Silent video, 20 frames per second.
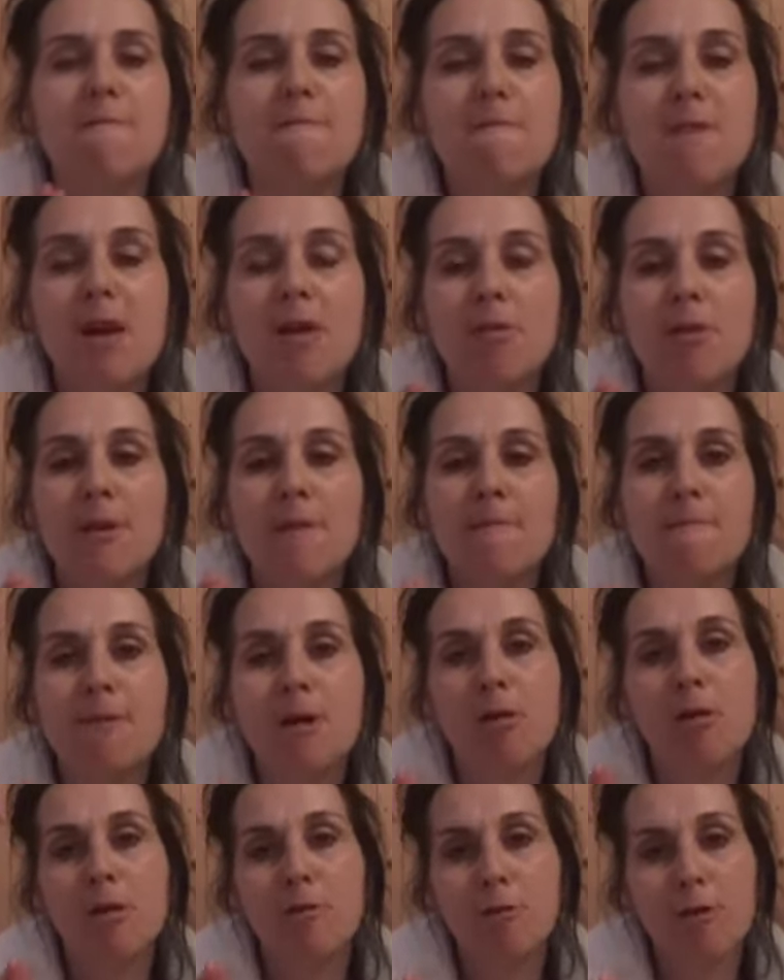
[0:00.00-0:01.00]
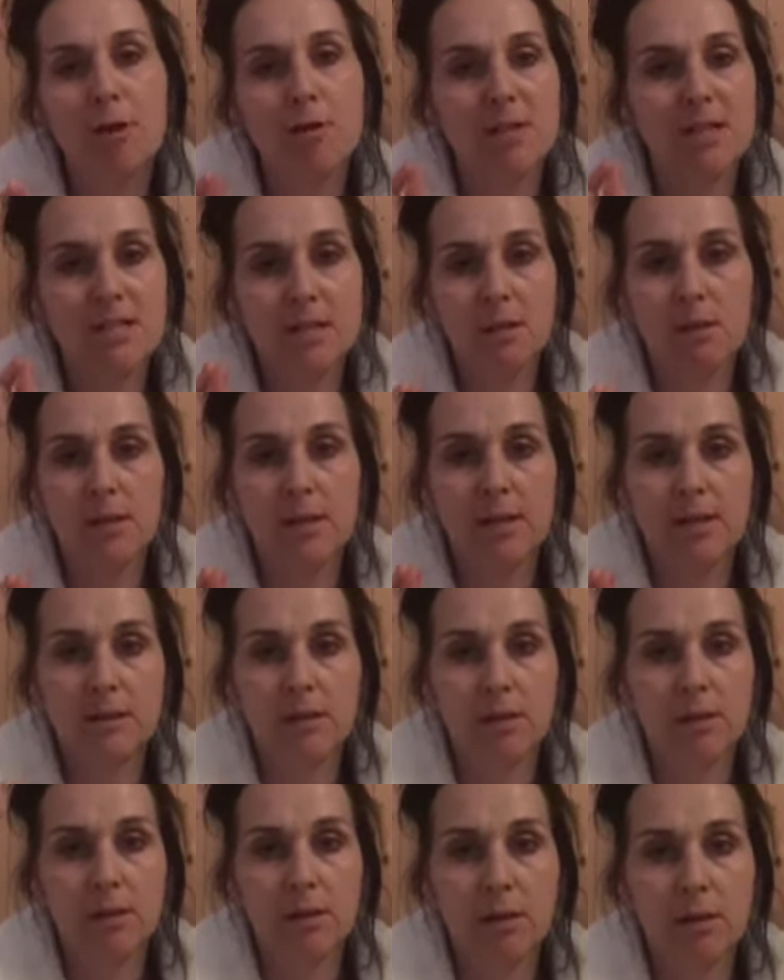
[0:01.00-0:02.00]
very, very, very slightly
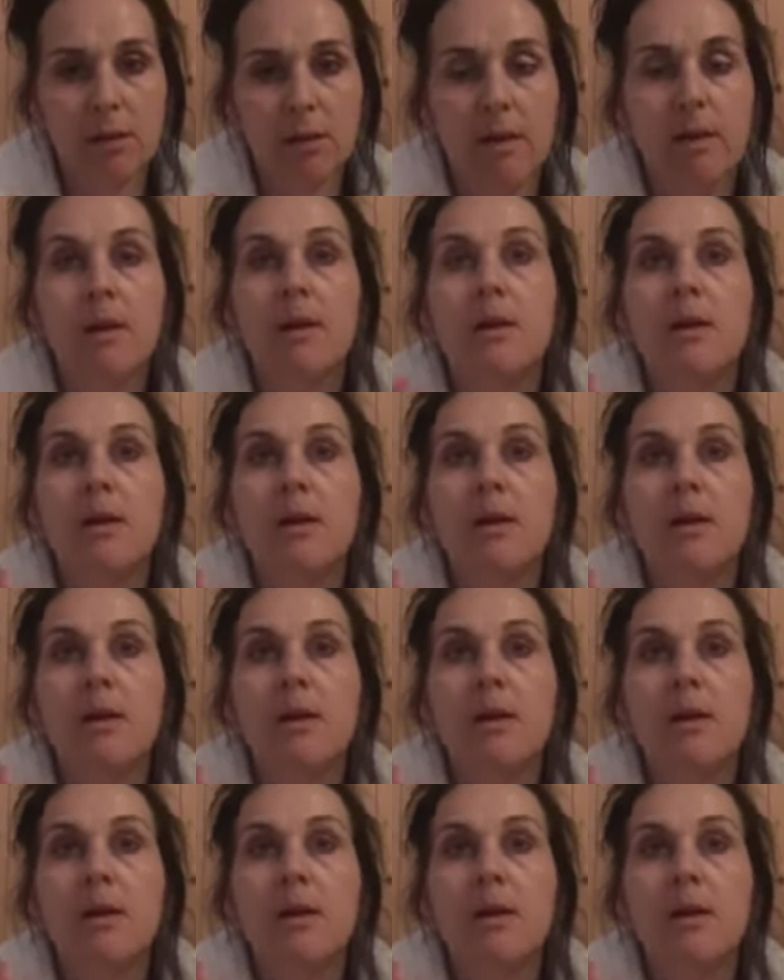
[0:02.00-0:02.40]
darker.